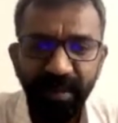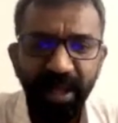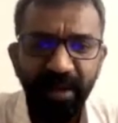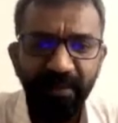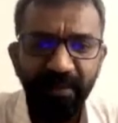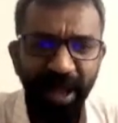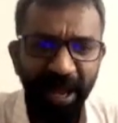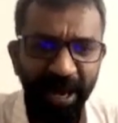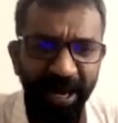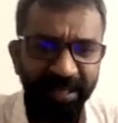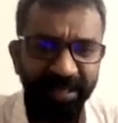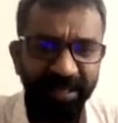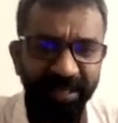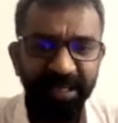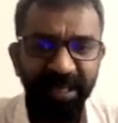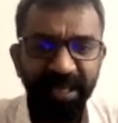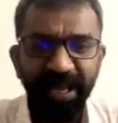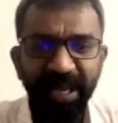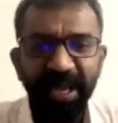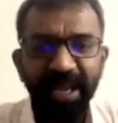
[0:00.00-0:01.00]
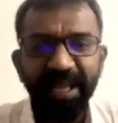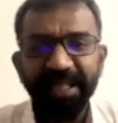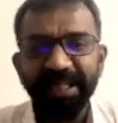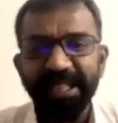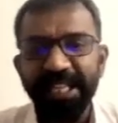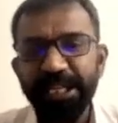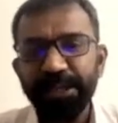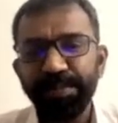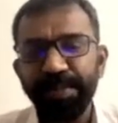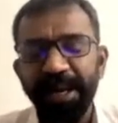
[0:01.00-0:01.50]
Whereas
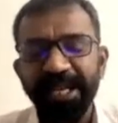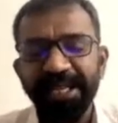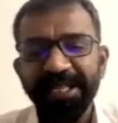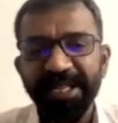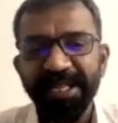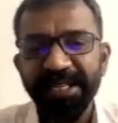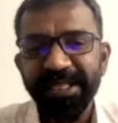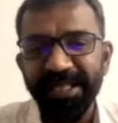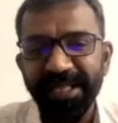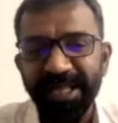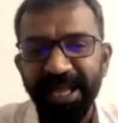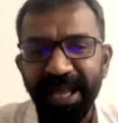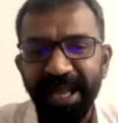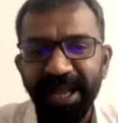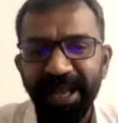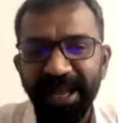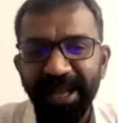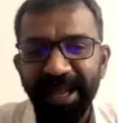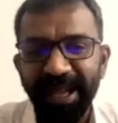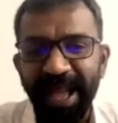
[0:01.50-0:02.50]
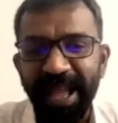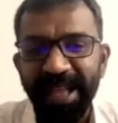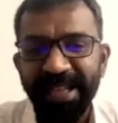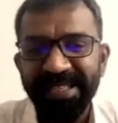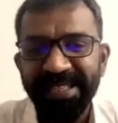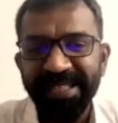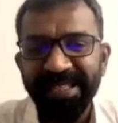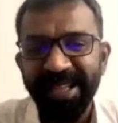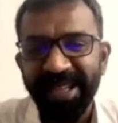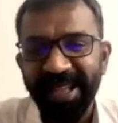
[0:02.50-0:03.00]
these places has
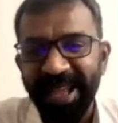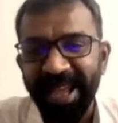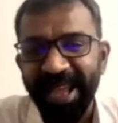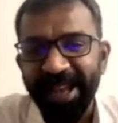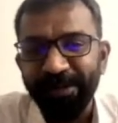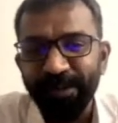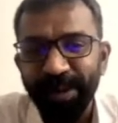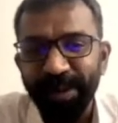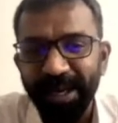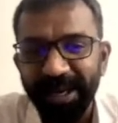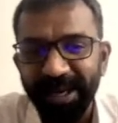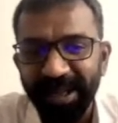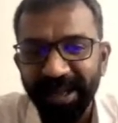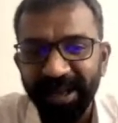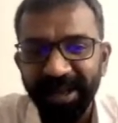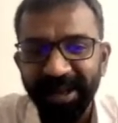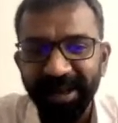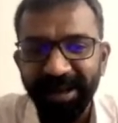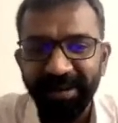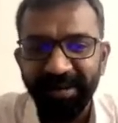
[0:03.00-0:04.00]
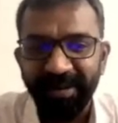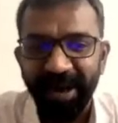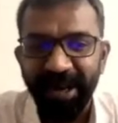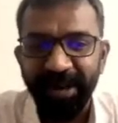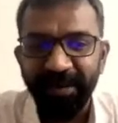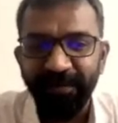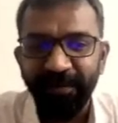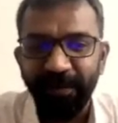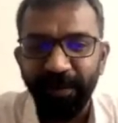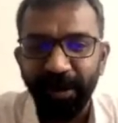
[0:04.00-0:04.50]
an annual
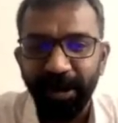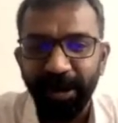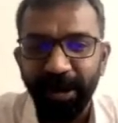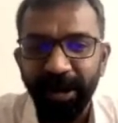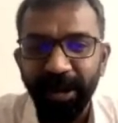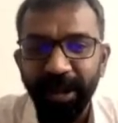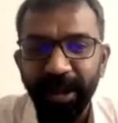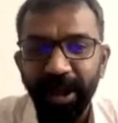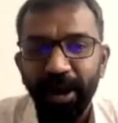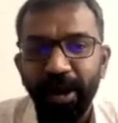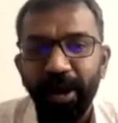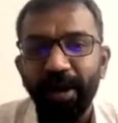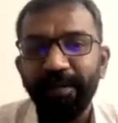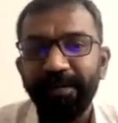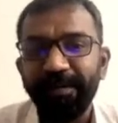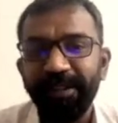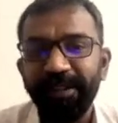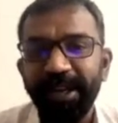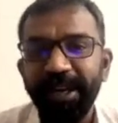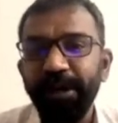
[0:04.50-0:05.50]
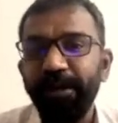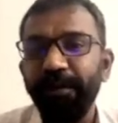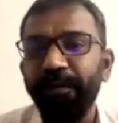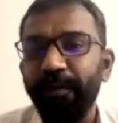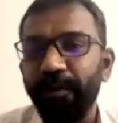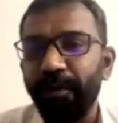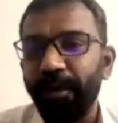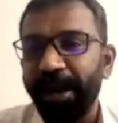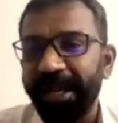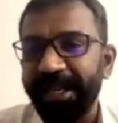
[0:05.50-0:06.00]
rainfall of 3 to
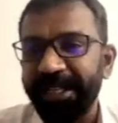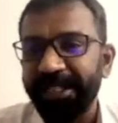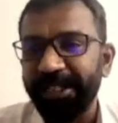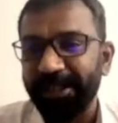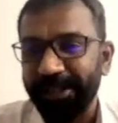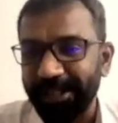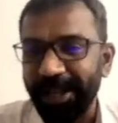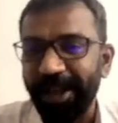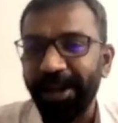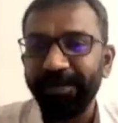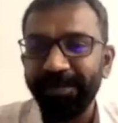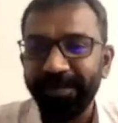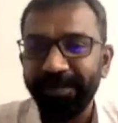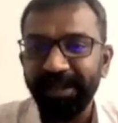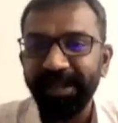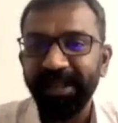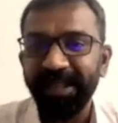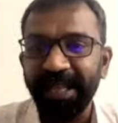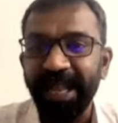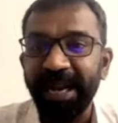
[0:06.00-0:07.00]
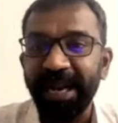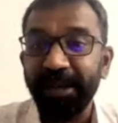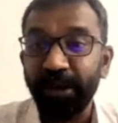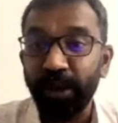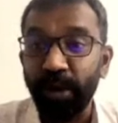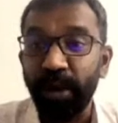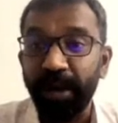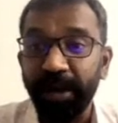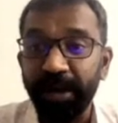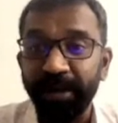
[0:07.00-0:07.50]
4x of that
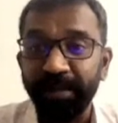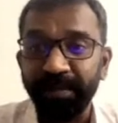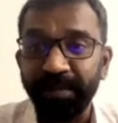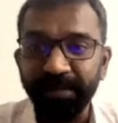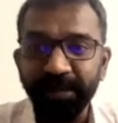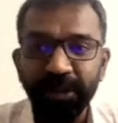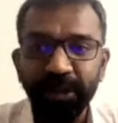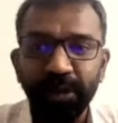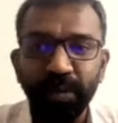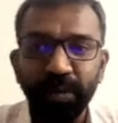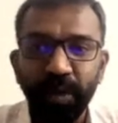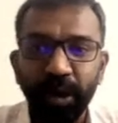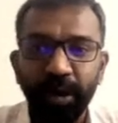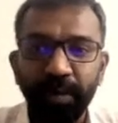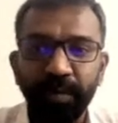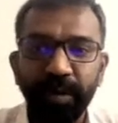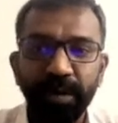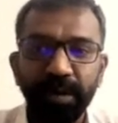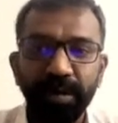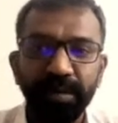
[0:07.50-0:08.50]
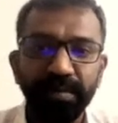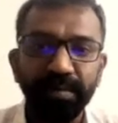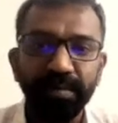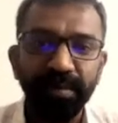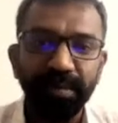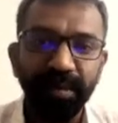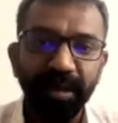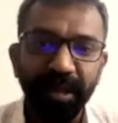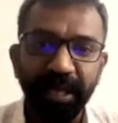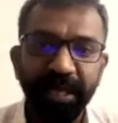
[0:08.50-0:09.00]
quantum. So whatever
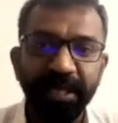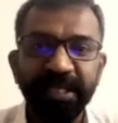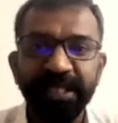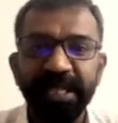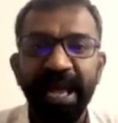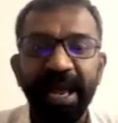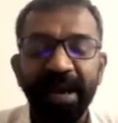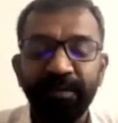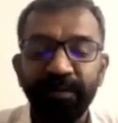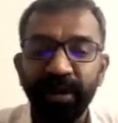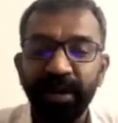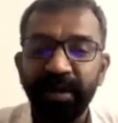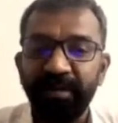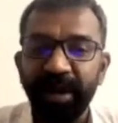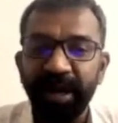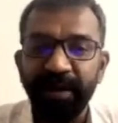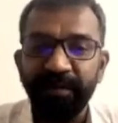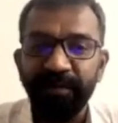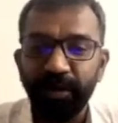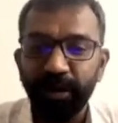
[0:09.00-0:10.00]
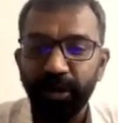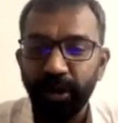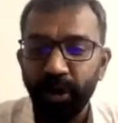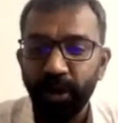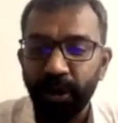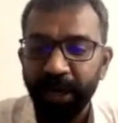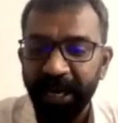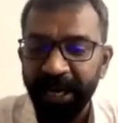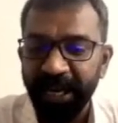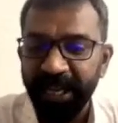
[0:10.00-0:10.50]
is the annual rainfall, you're
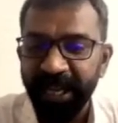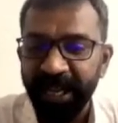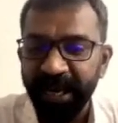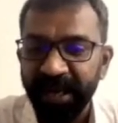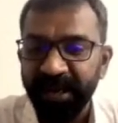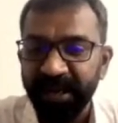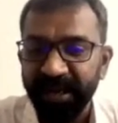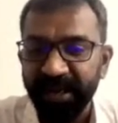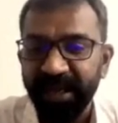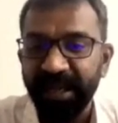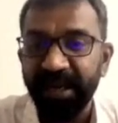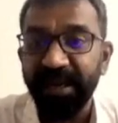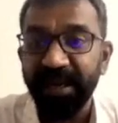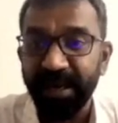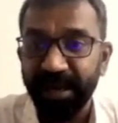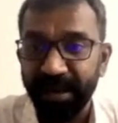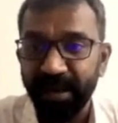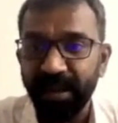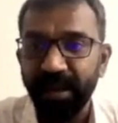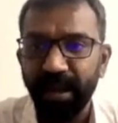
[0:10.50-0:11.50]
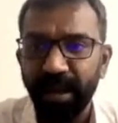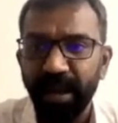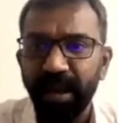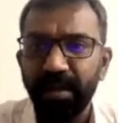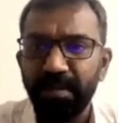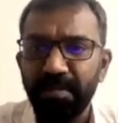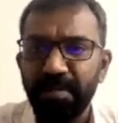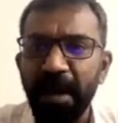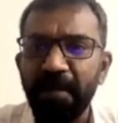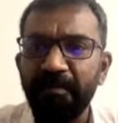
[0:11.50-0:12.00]
getting it in
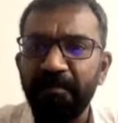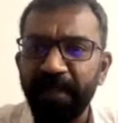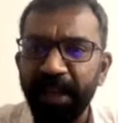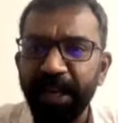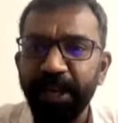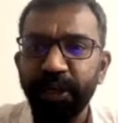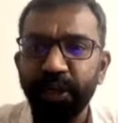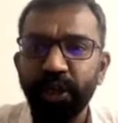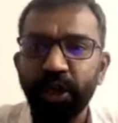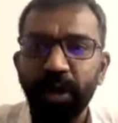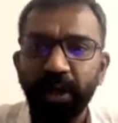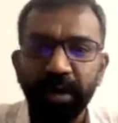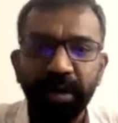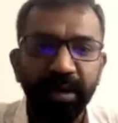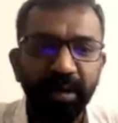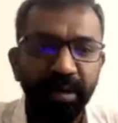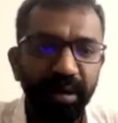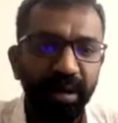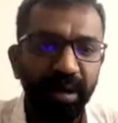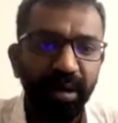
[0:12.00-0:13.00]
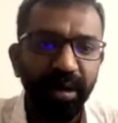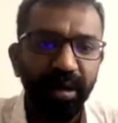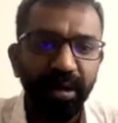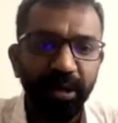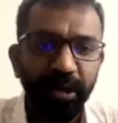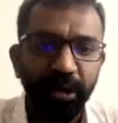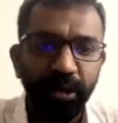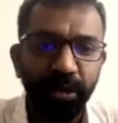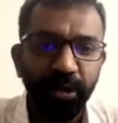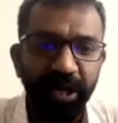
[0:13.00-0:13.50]
a very short
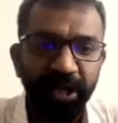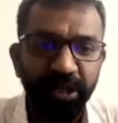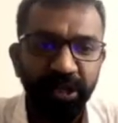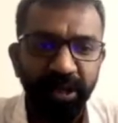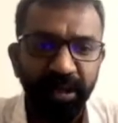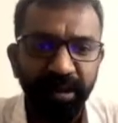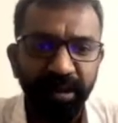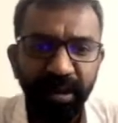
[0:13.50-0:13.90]
duration.